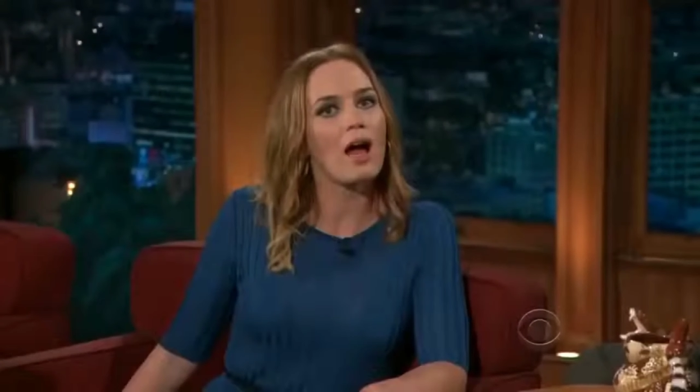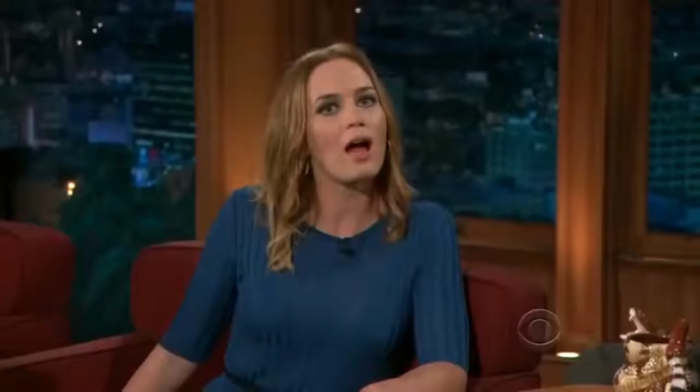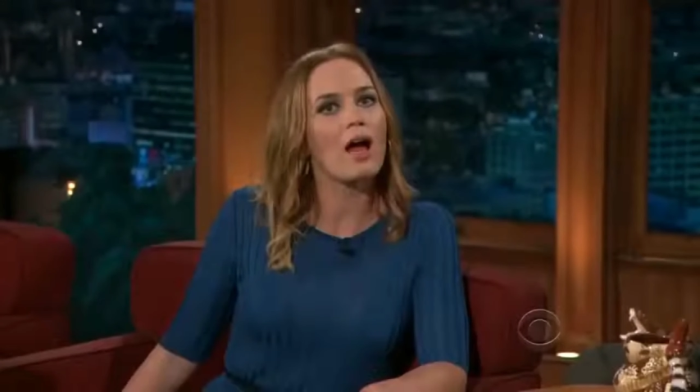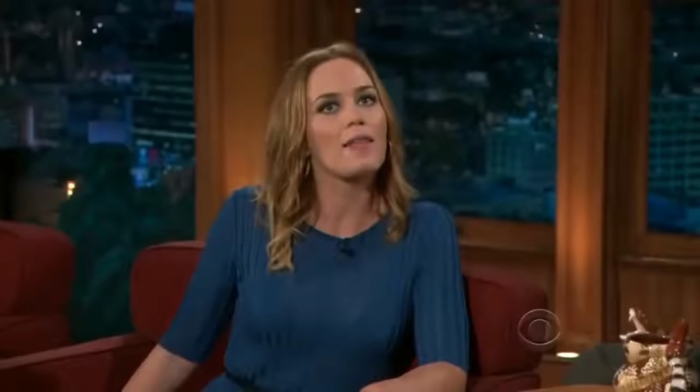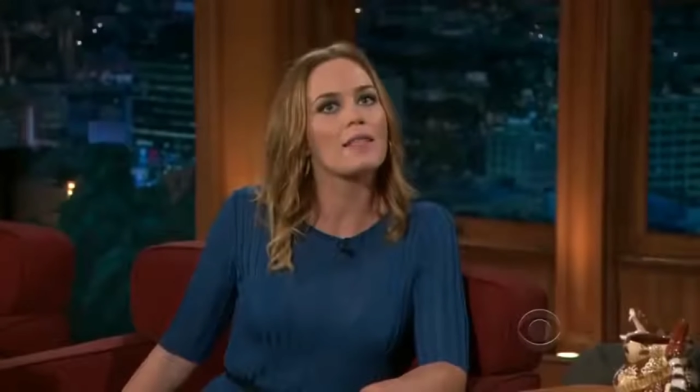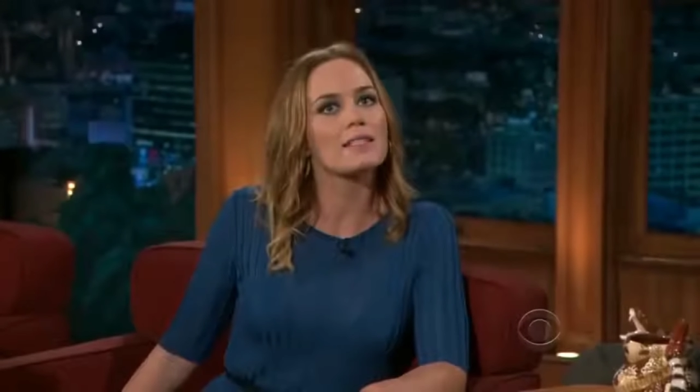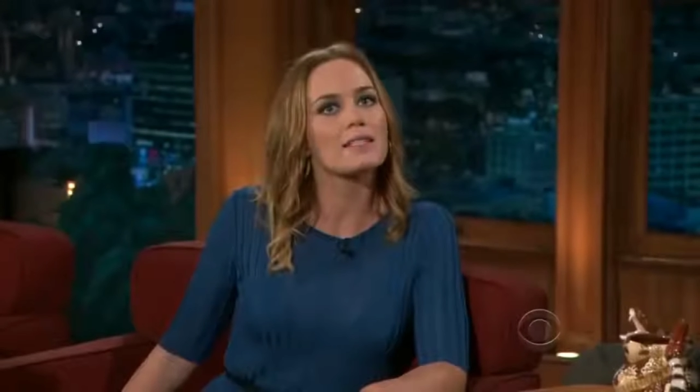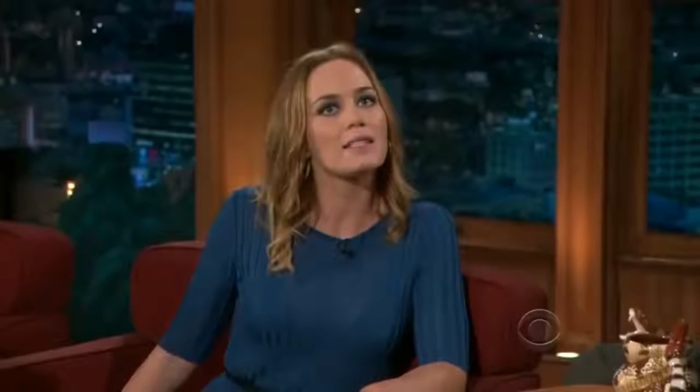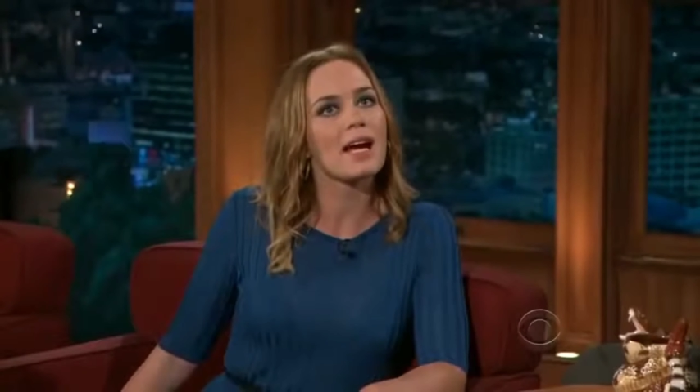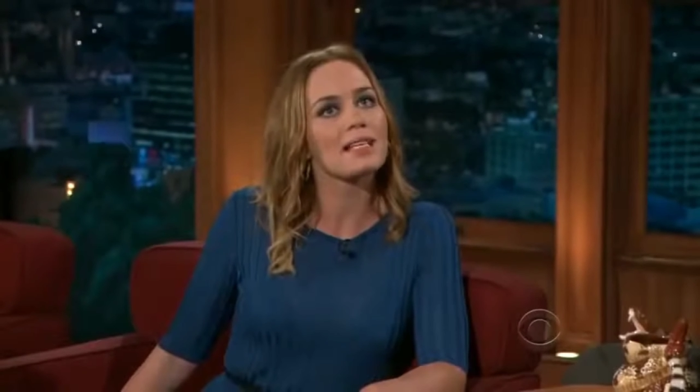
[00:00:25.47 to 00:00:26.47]
Uh,
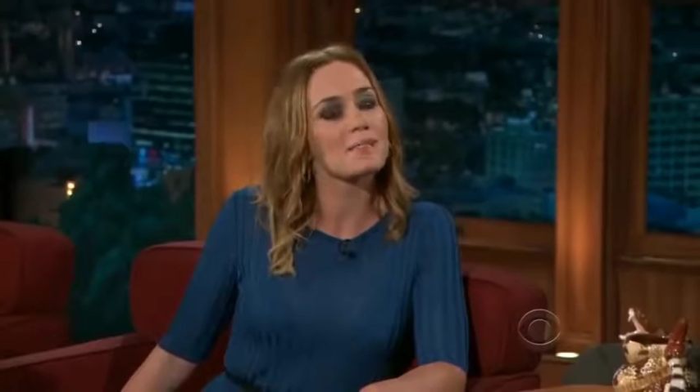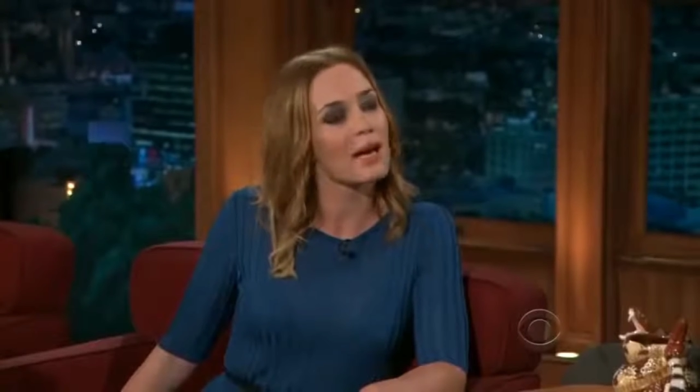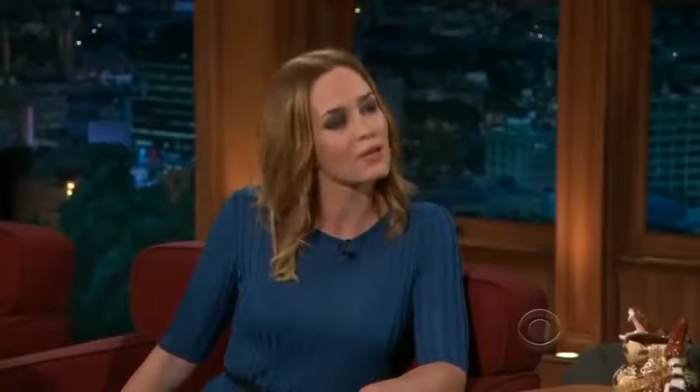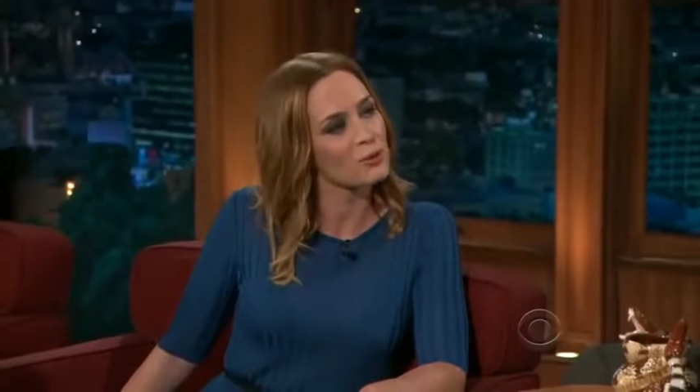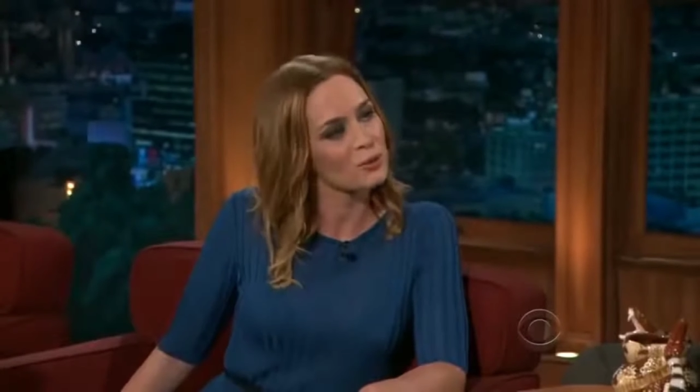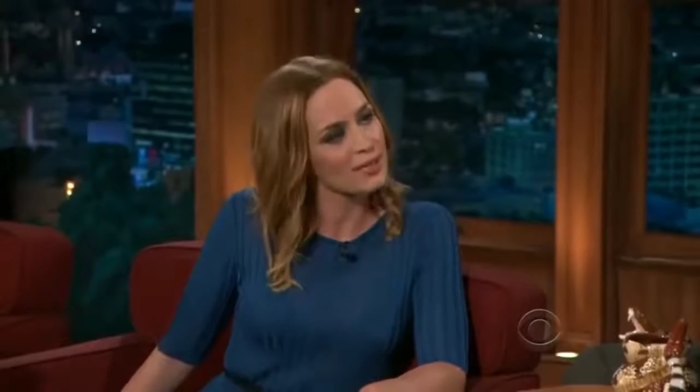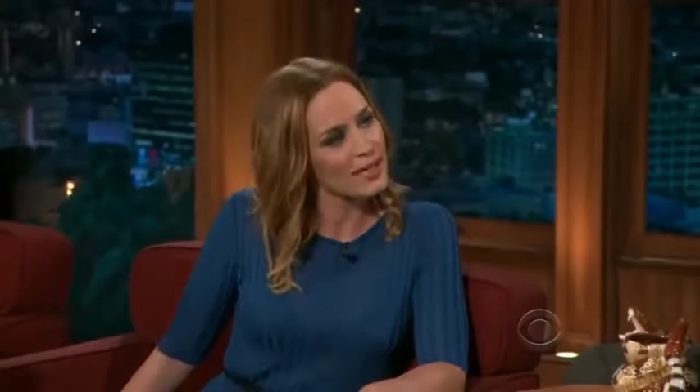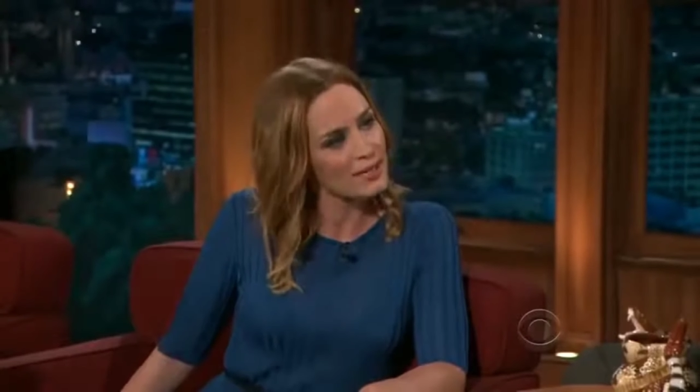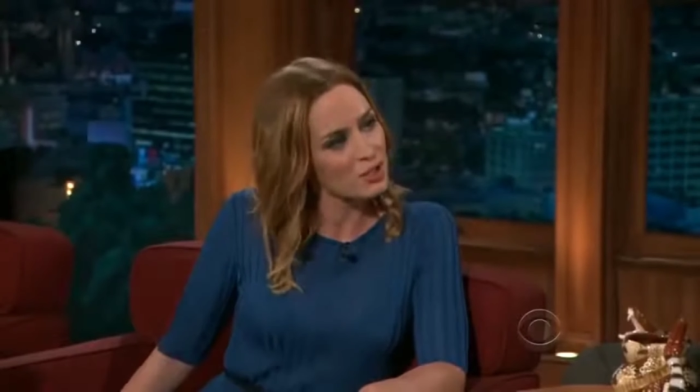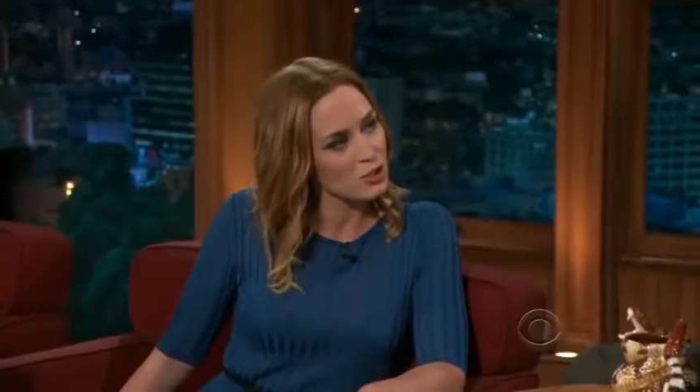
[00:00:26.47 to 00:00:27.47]
this nice man called
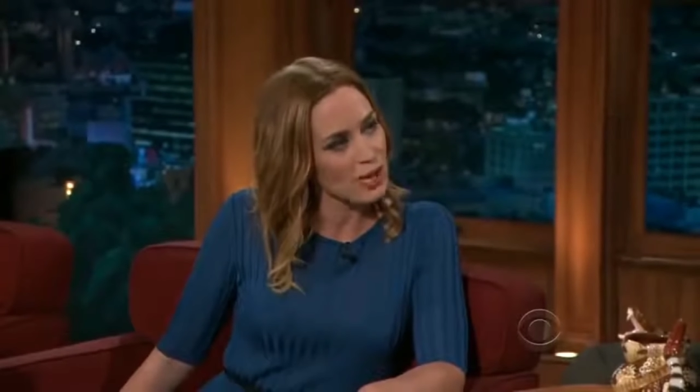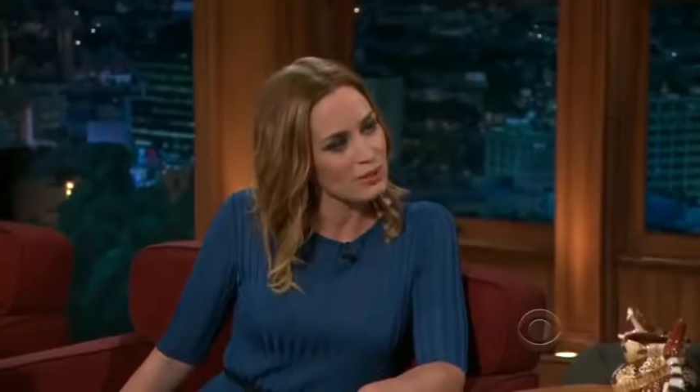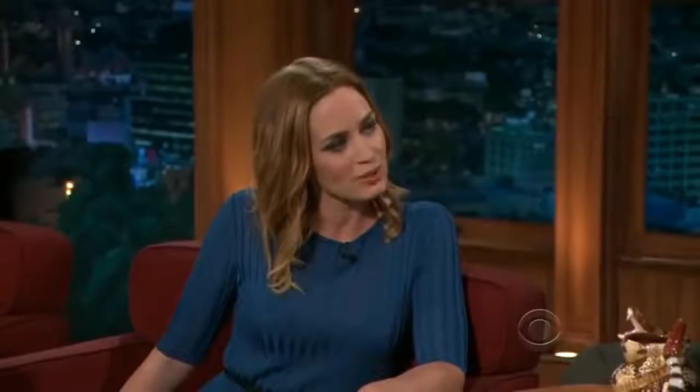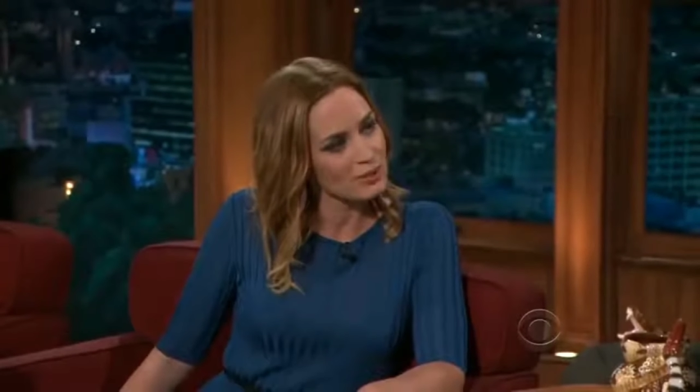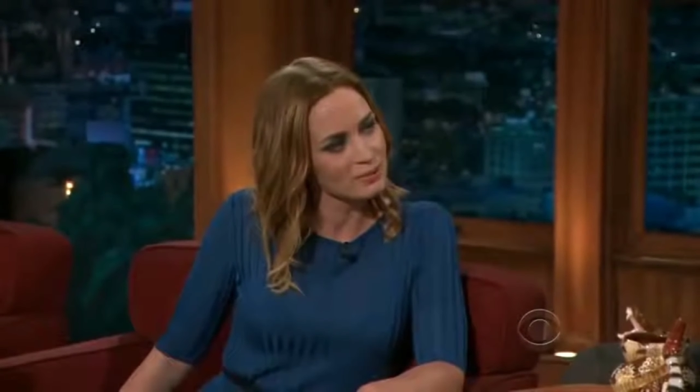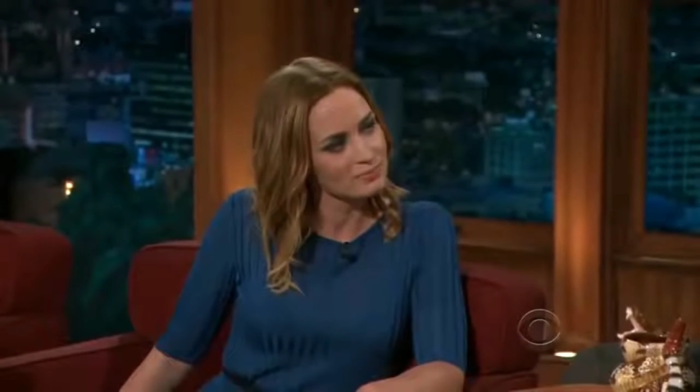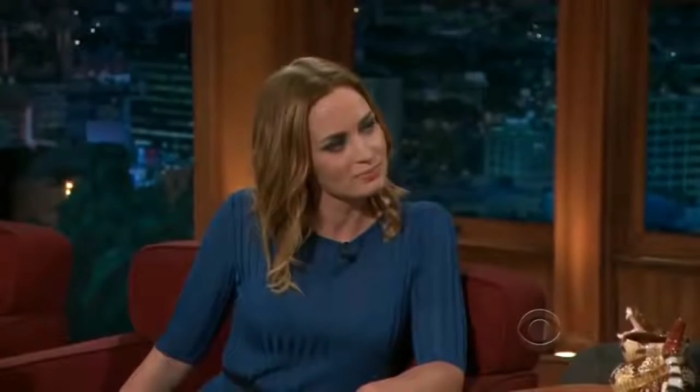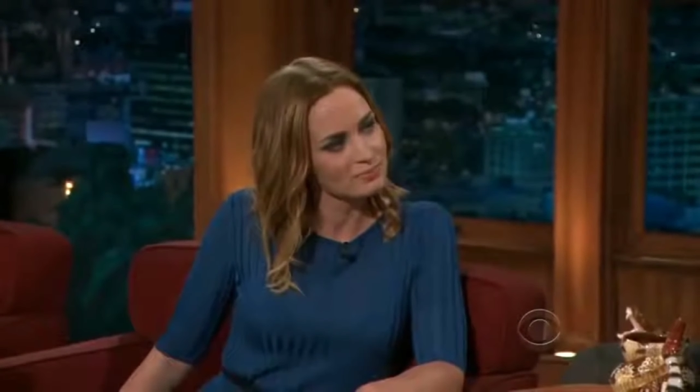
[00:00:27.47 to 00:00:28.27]
Lex Shrapnel